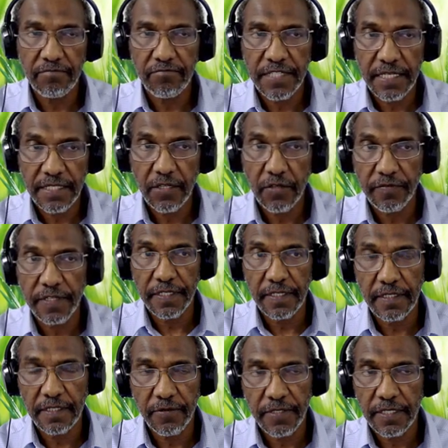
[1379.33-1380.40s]
center
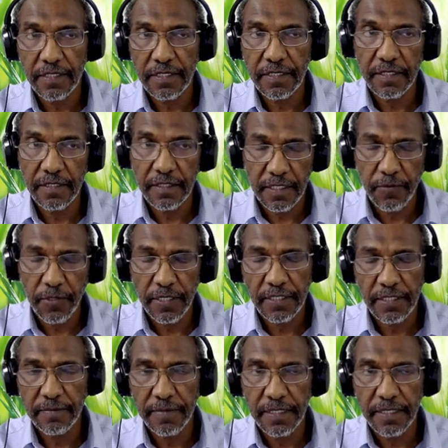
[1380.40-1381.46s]
data, whether it's the
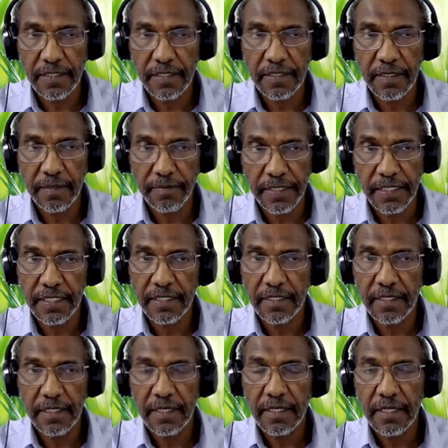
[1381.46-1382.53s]
interpolated median, the
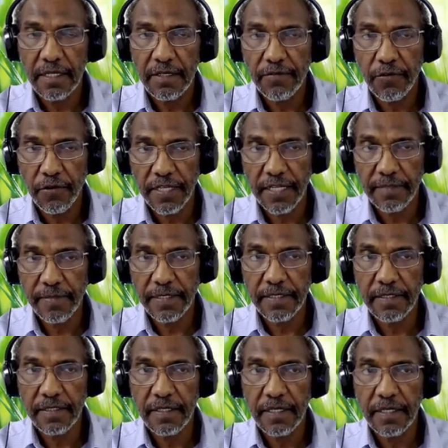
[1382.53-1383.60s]
mean, for that
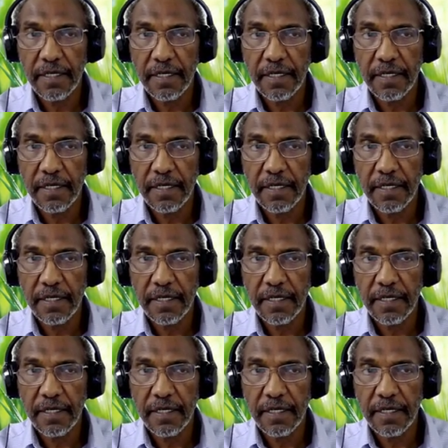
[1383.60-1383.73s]
matter,